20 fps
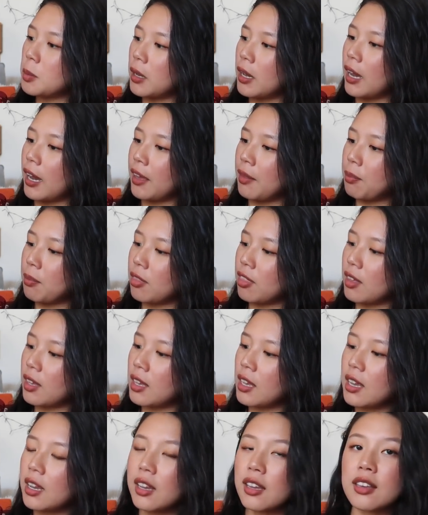but I'm
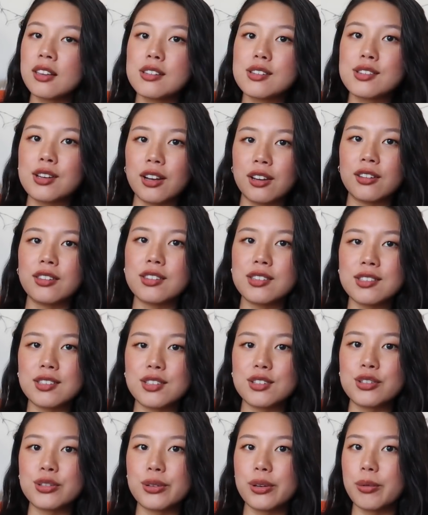thinking I can tuck this
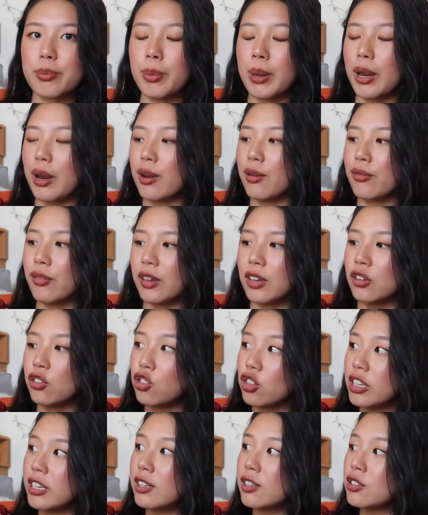into a pair of like
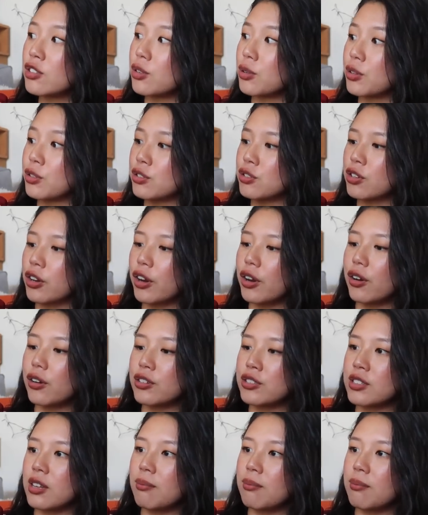jeans or a skirt or